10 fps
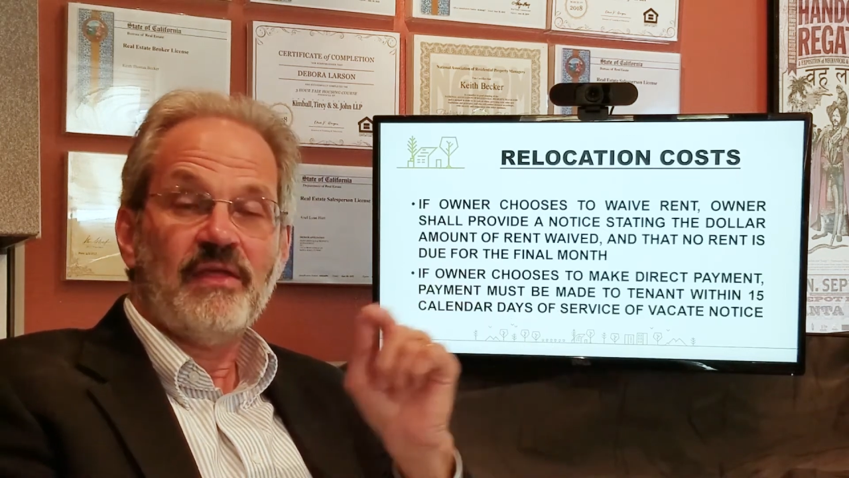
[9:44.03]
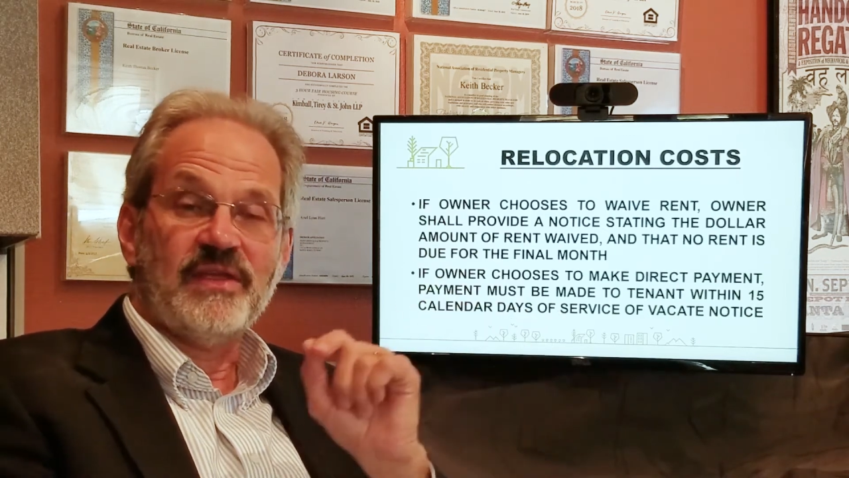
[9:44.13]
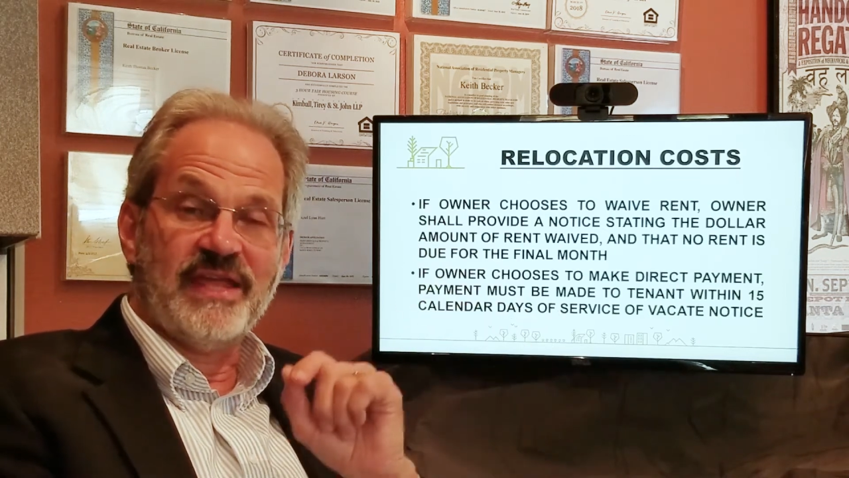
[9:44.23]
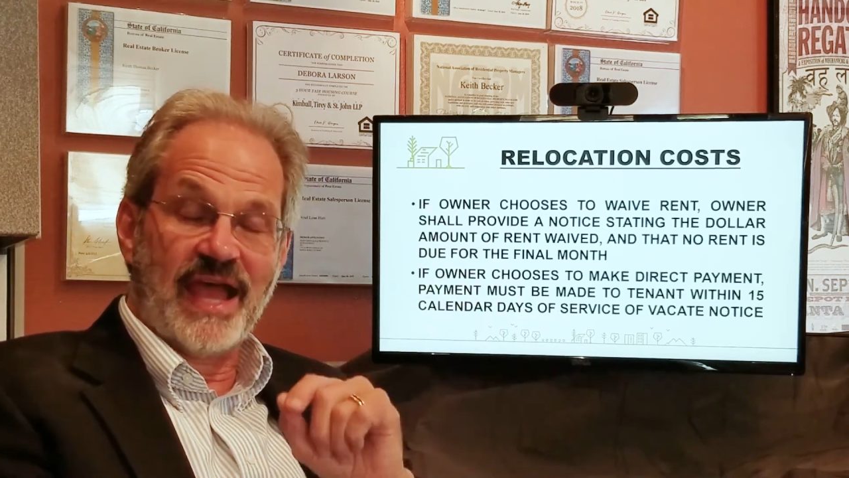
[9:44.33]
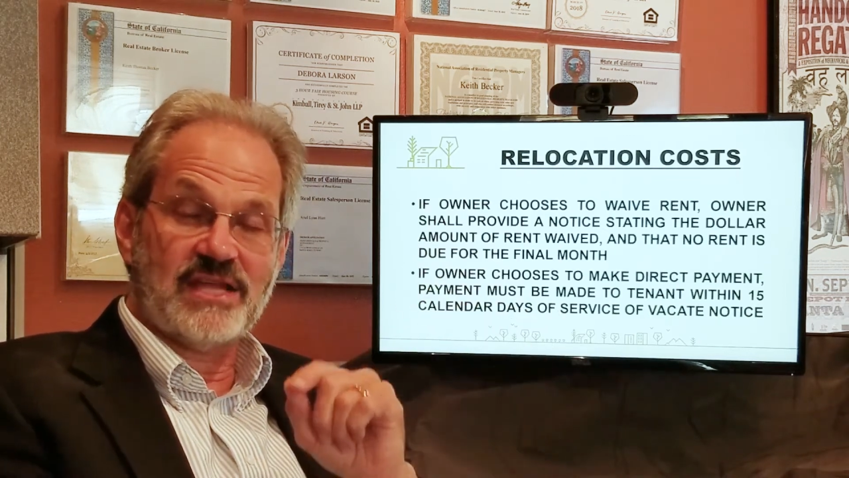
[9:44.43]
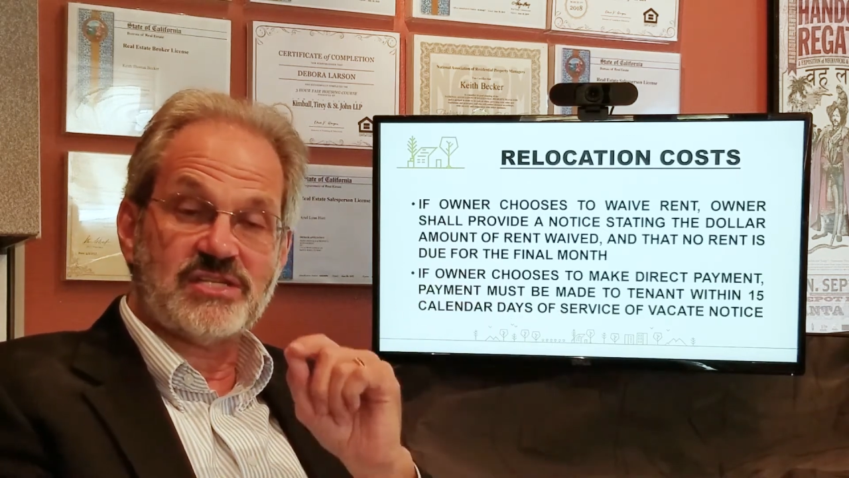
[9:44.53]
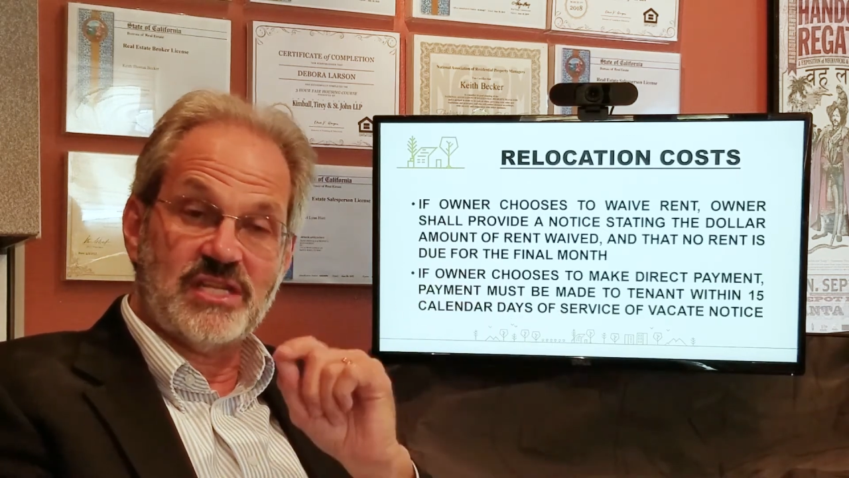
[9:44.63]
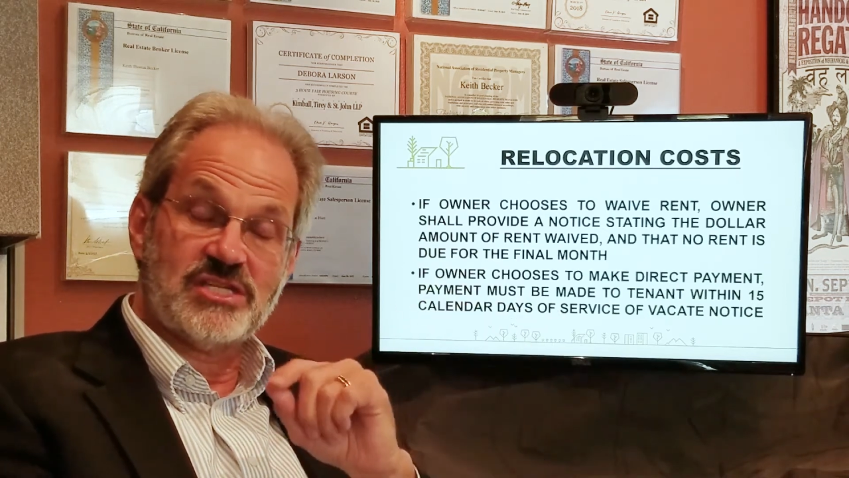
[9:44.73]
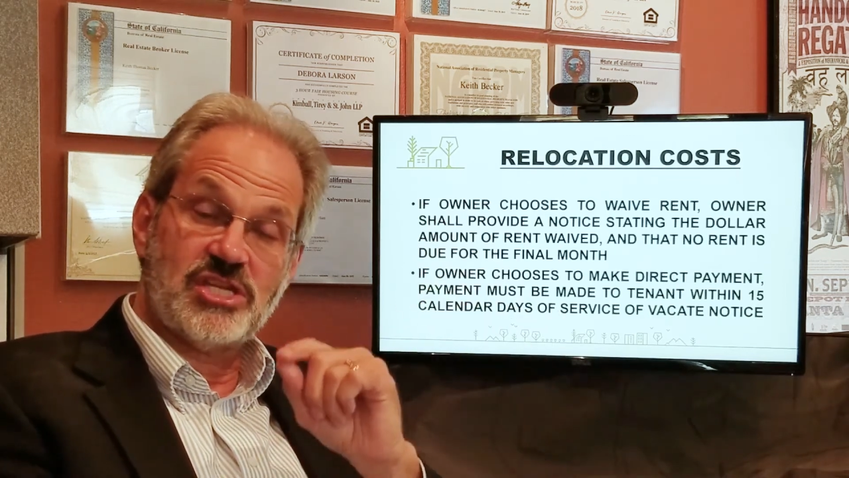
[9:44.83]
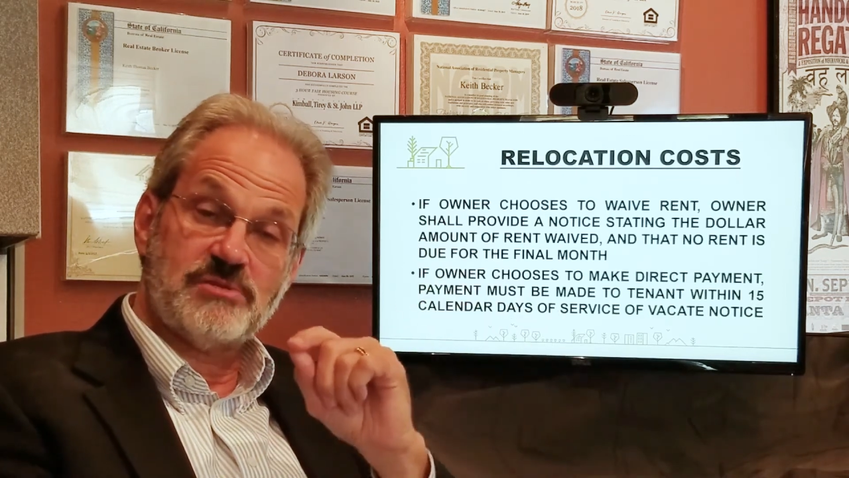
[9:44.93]
Yes,
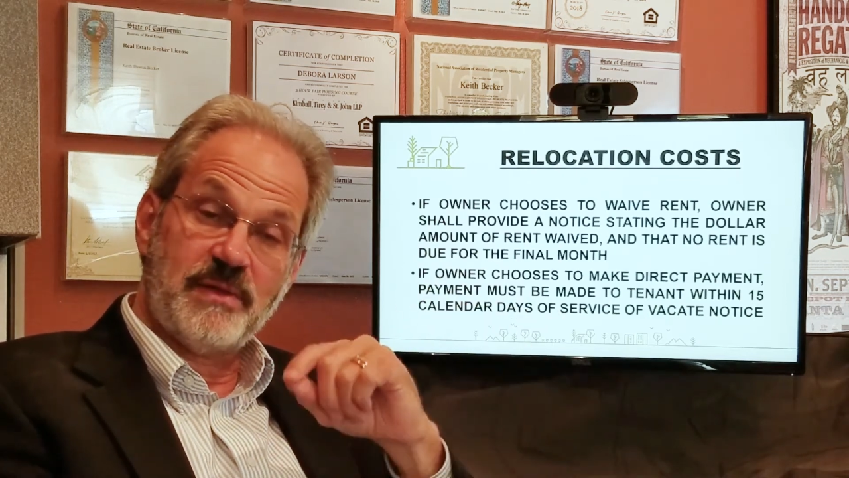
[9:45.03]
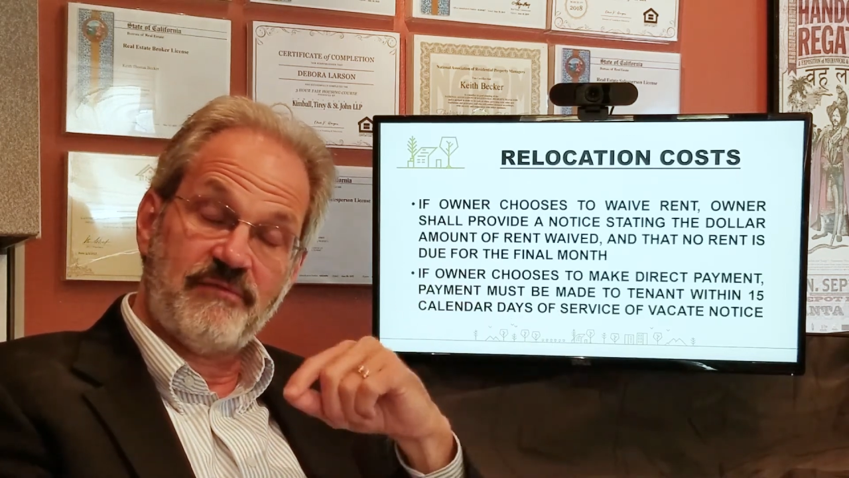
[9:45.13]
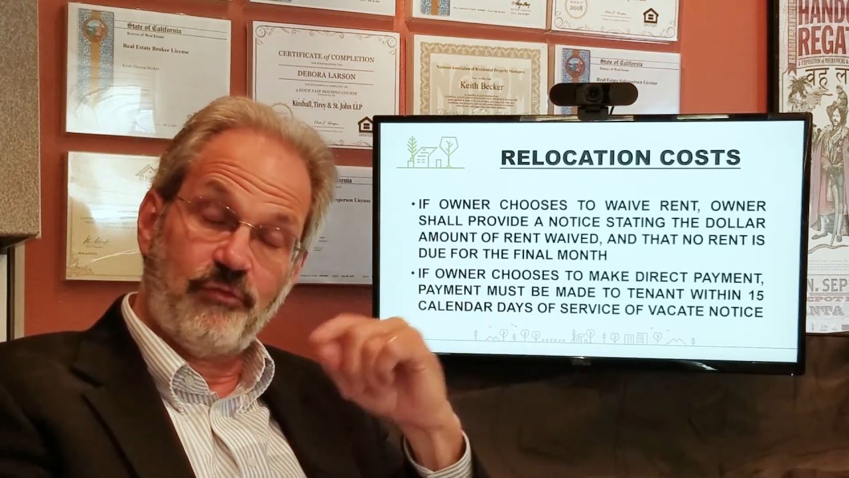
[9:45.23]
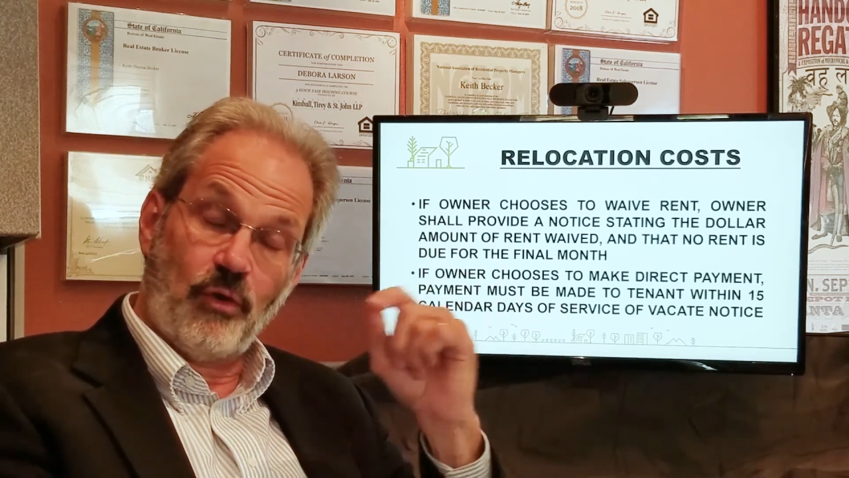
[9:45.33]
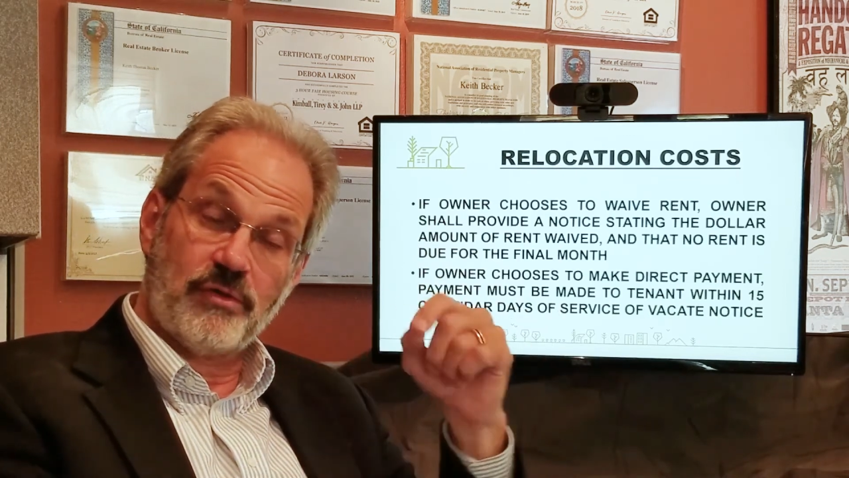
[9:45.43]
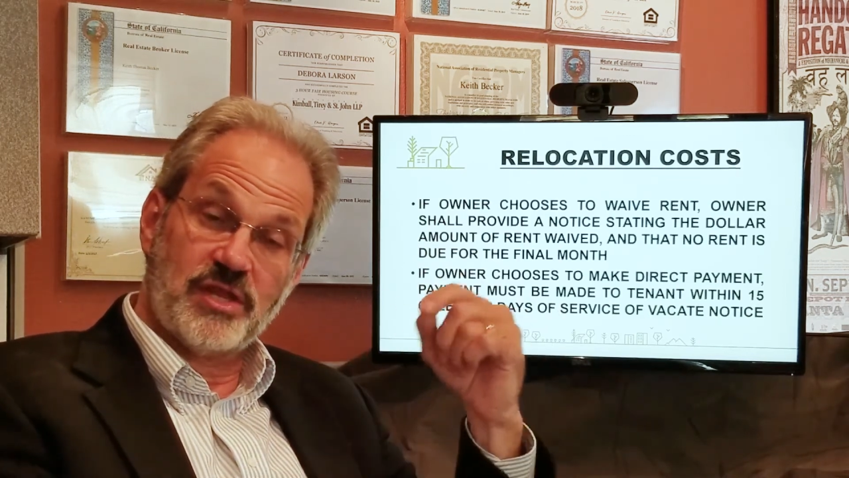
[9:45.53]
this is before